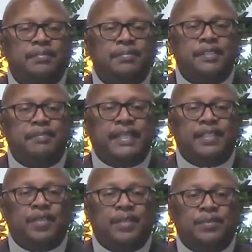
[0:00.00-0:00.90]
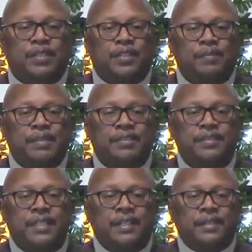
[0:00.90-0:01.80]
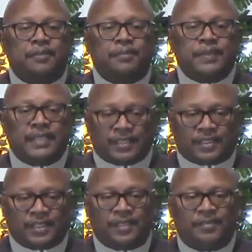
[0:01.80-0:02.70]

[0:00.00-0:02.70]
Anybody know what I'm talking about? Yes, sir.